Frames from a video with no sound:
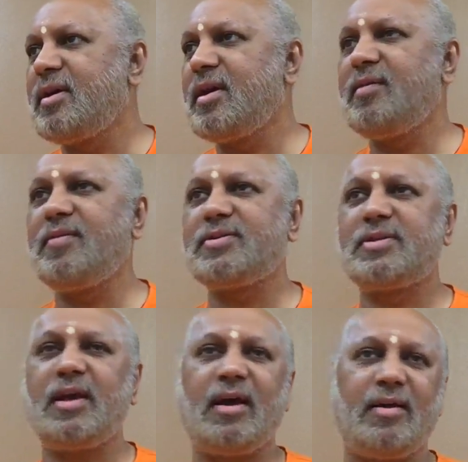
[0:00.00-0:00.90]

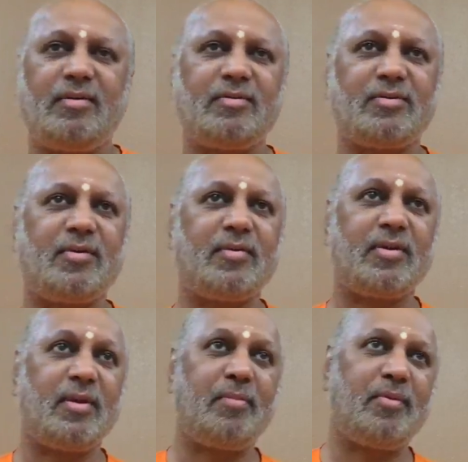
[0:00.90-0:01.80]
Invisya, whatever
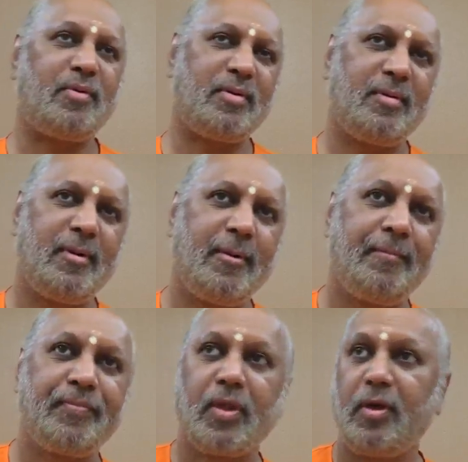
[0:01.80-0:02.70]
they put.
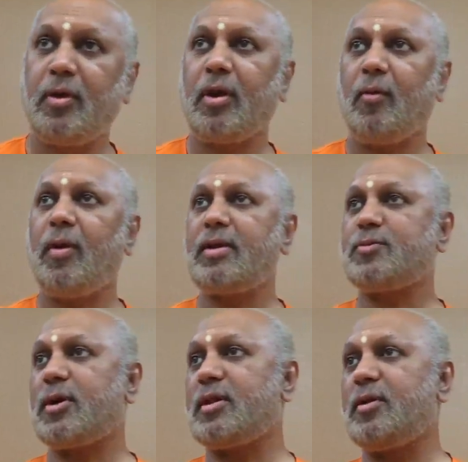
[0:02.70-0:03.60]
Nowadays
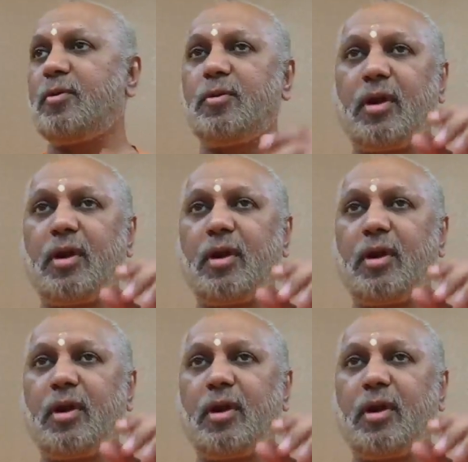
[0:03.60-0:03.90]
what they do,